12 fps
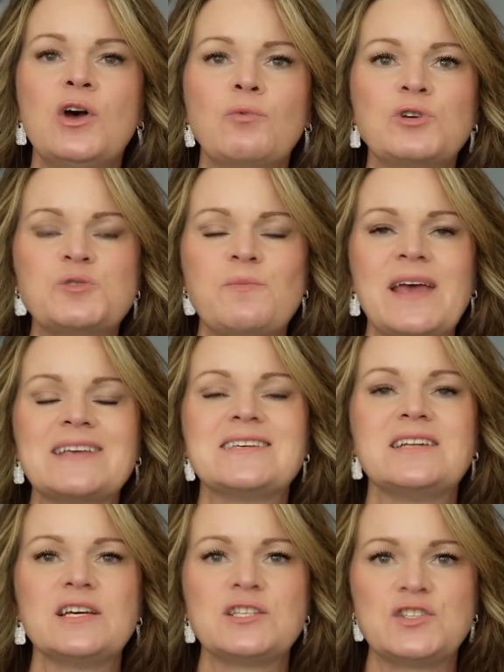which makes
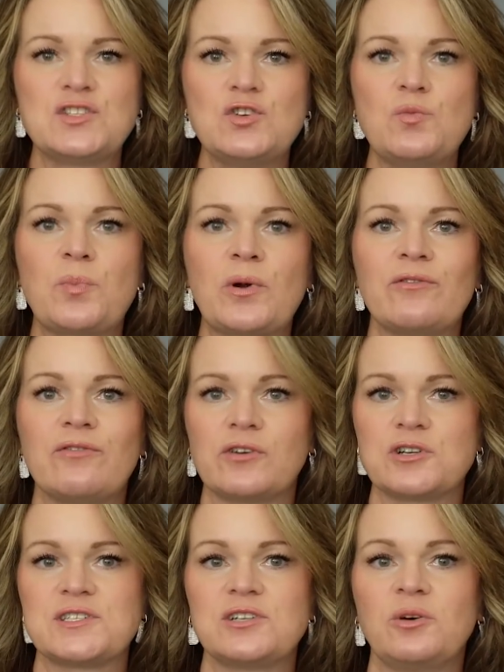it a super
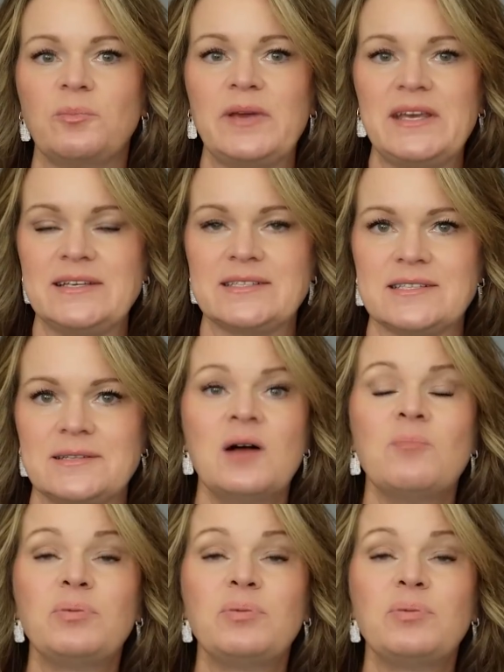versatile piece.